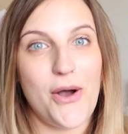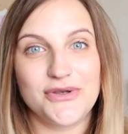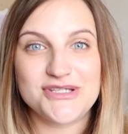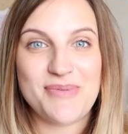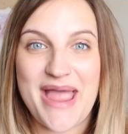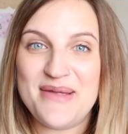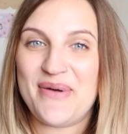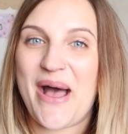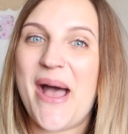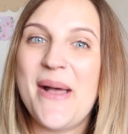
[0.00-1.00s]
onto
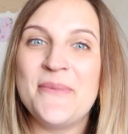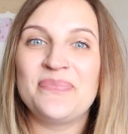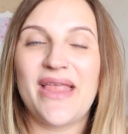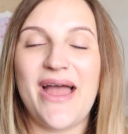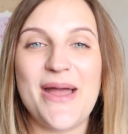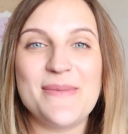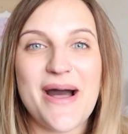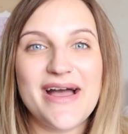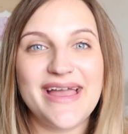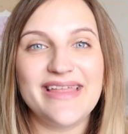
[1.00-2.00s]
paper,
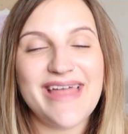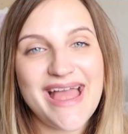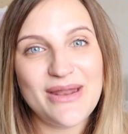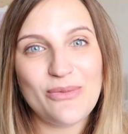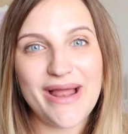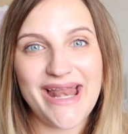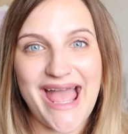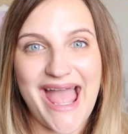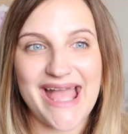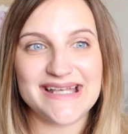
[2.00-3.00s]
I then went
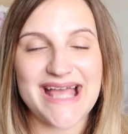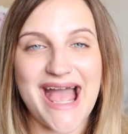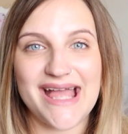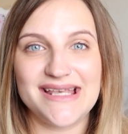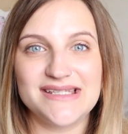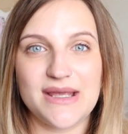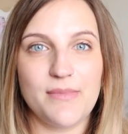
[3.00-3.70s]
ahead and